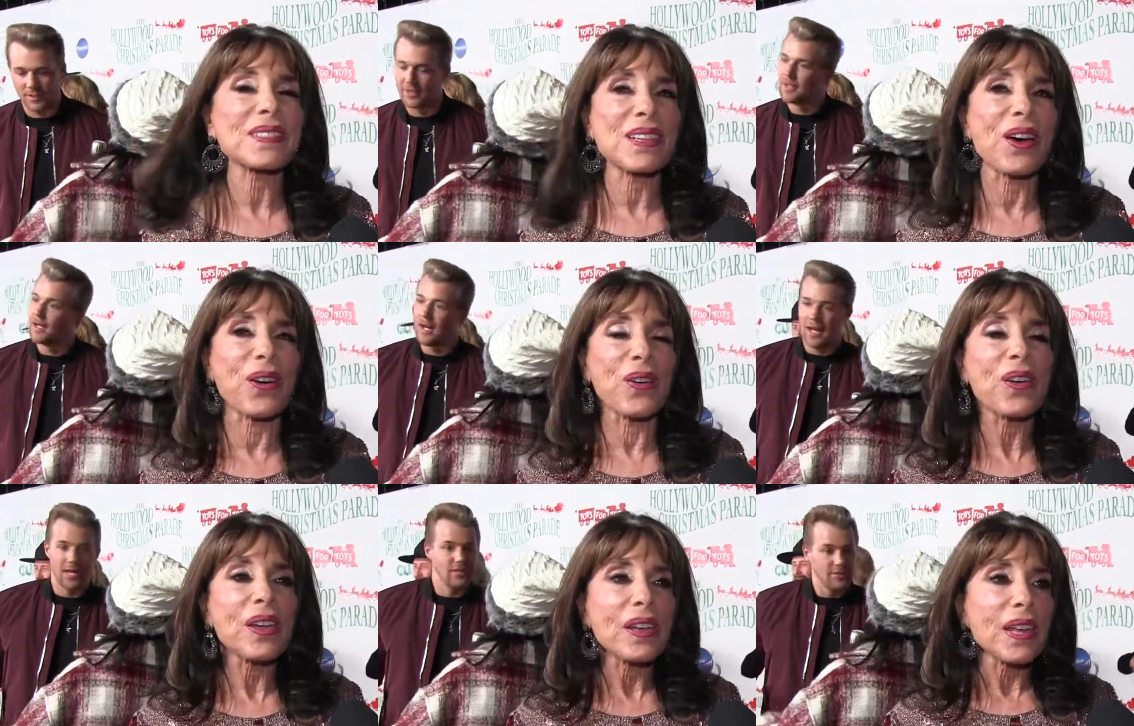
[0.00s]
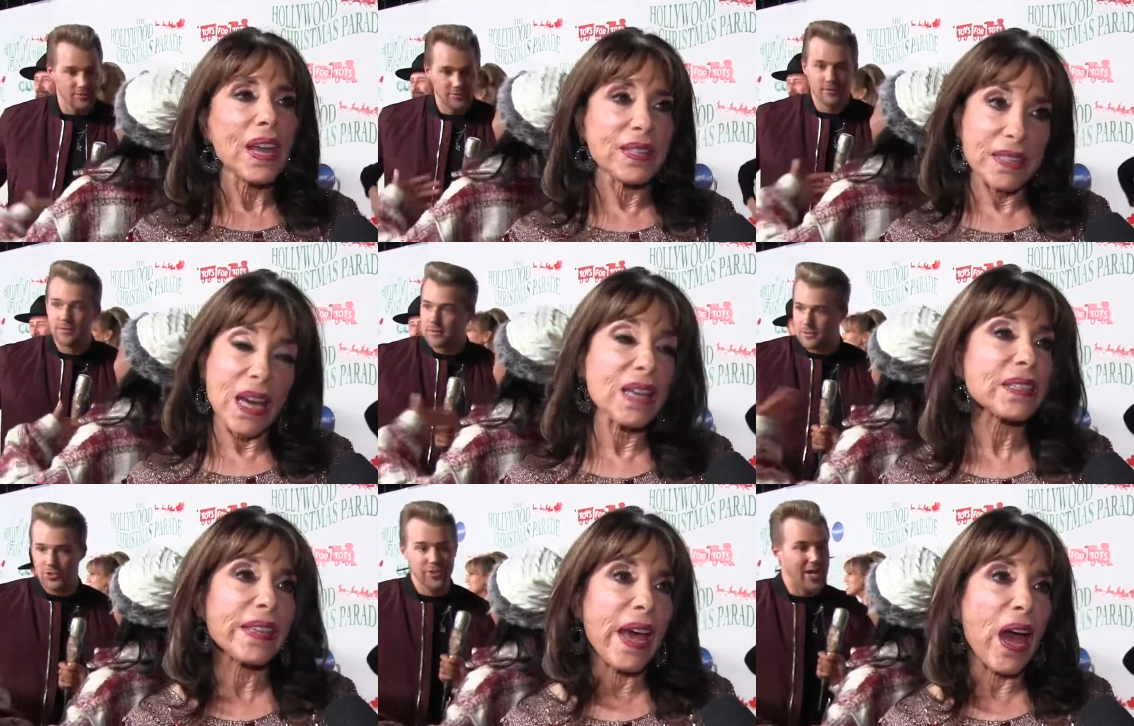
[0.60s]
Speaker 1: so it
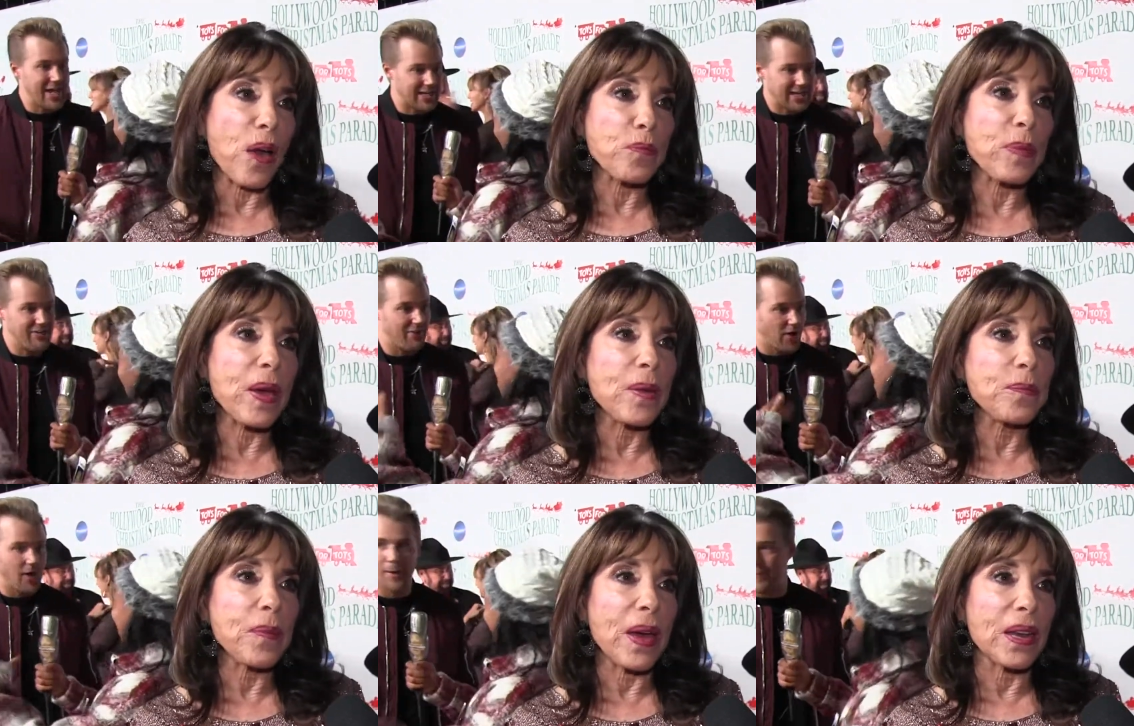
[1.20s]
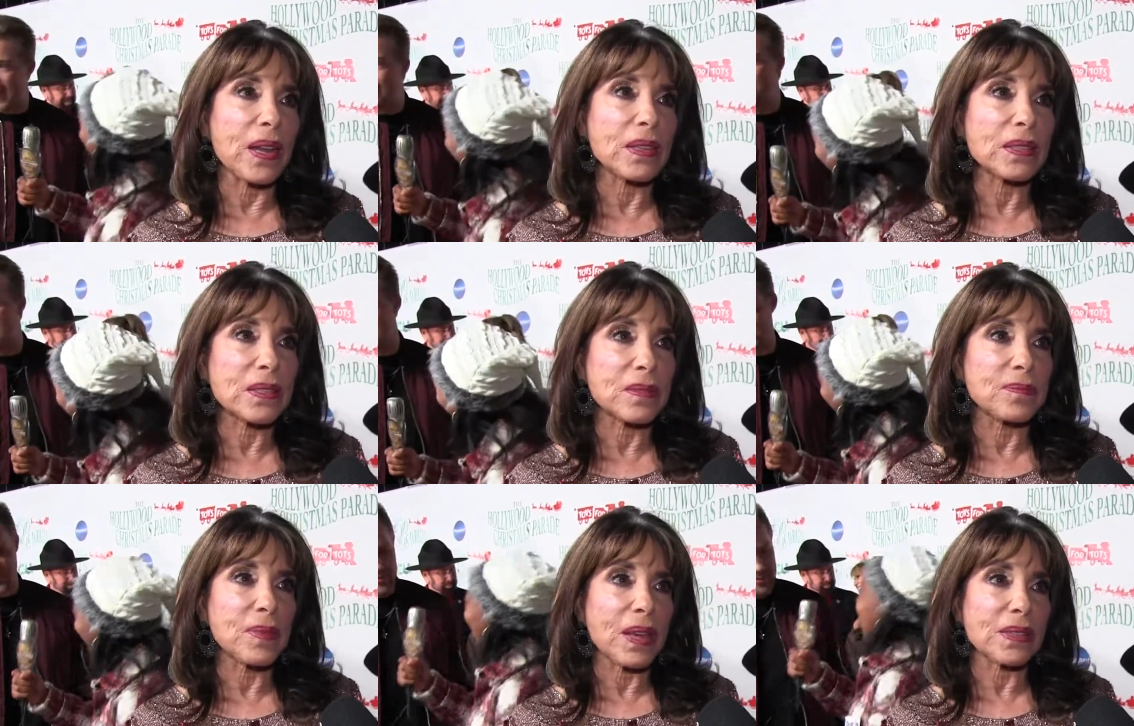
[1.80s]
does happen, but
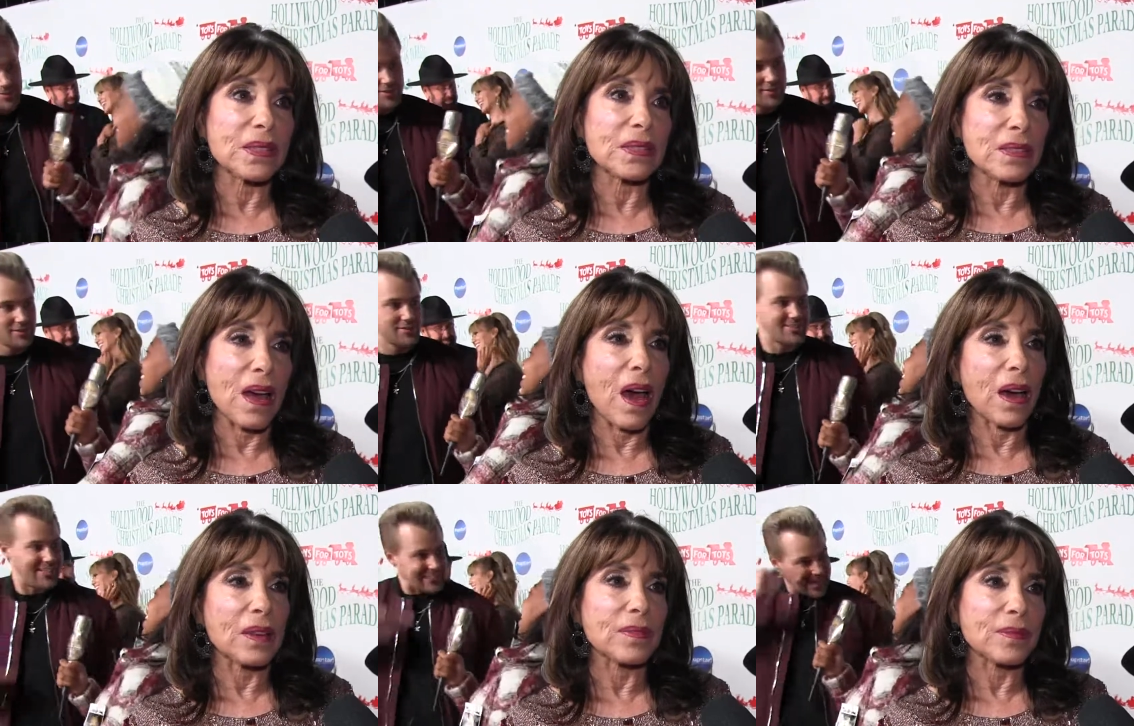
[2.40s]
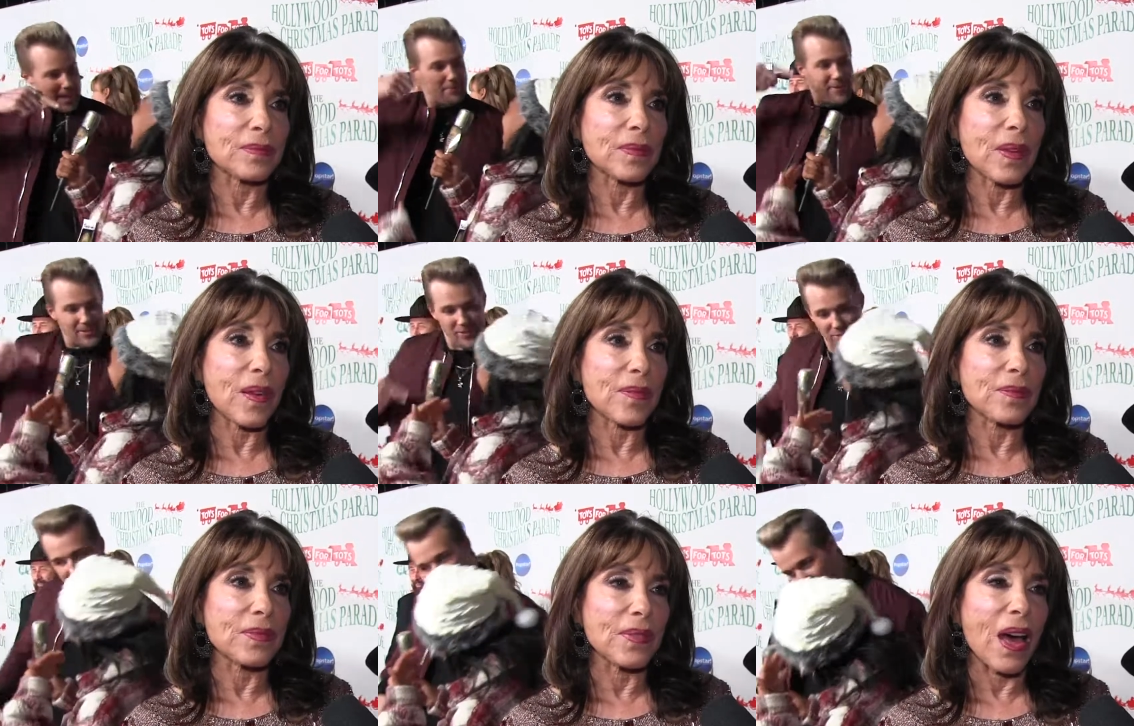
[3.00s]
it's it's not
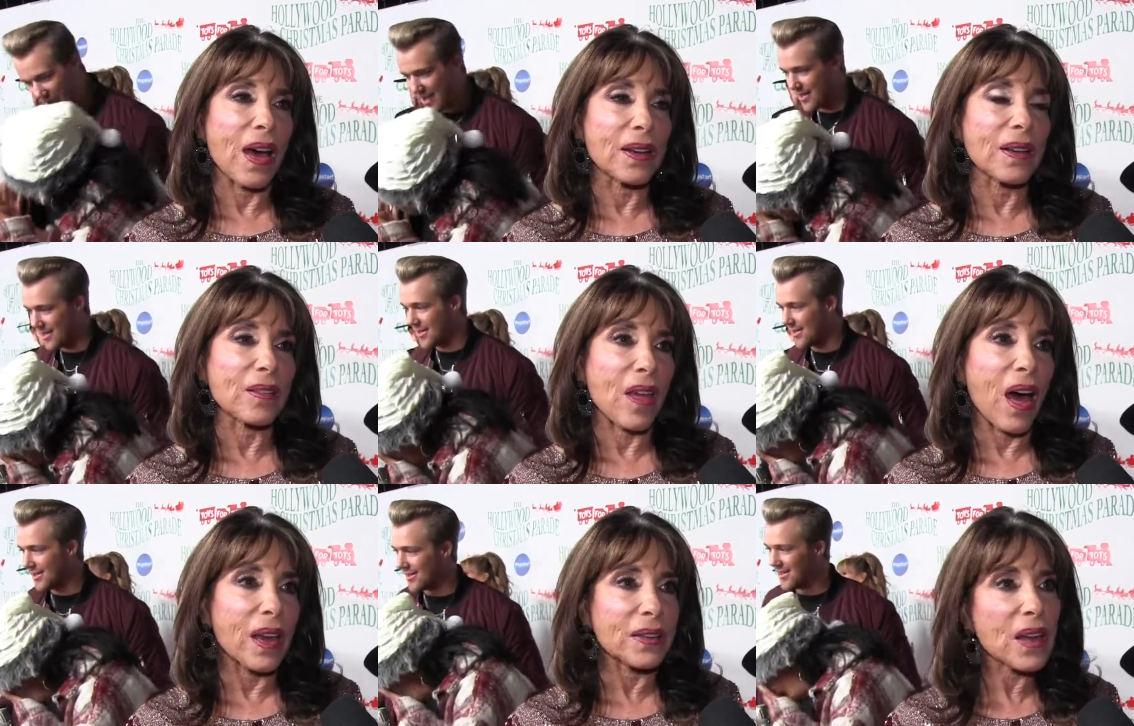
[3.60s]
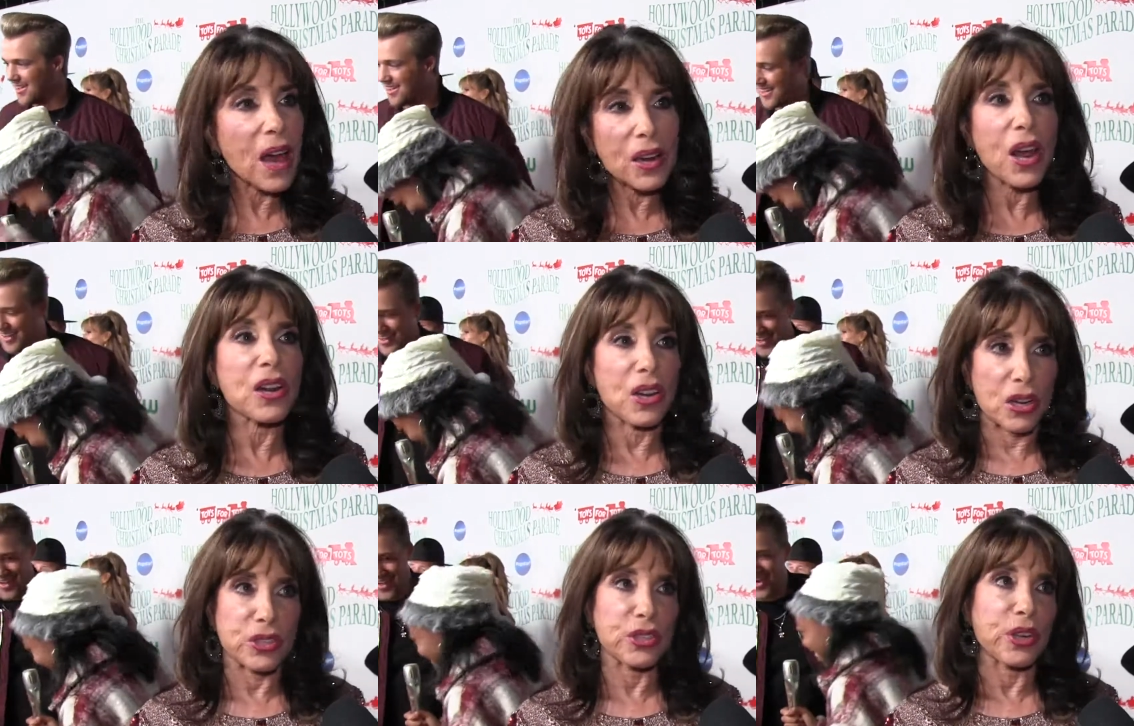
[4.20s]
not a lot, not
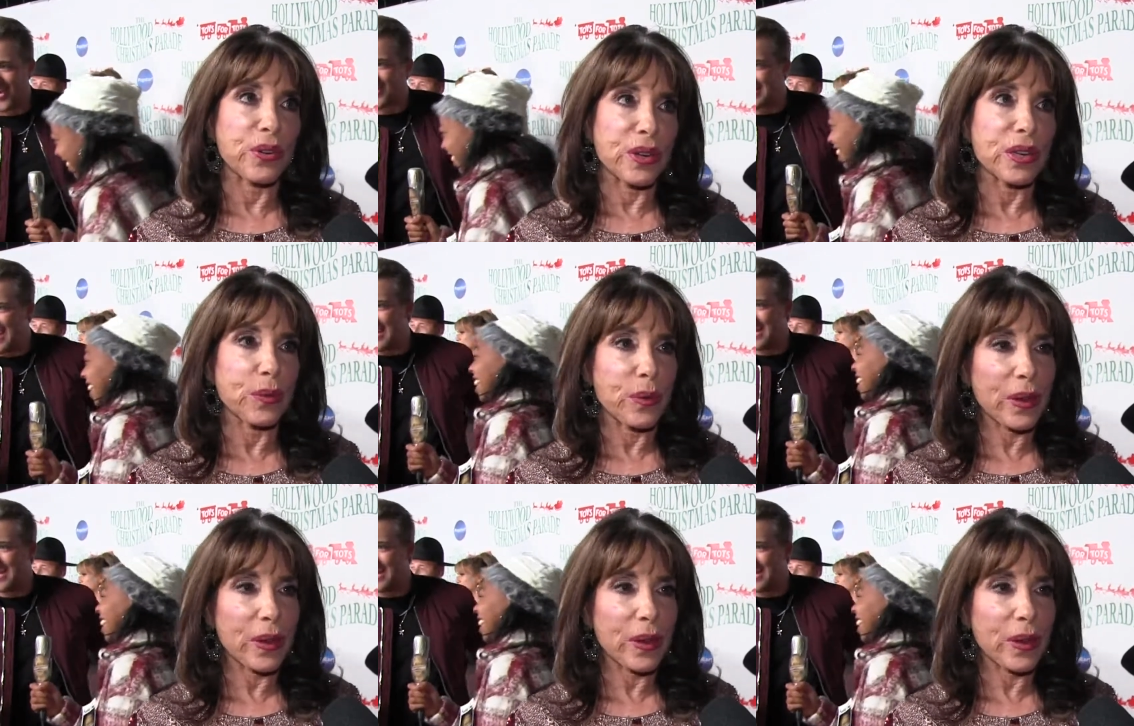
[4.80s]
on our show.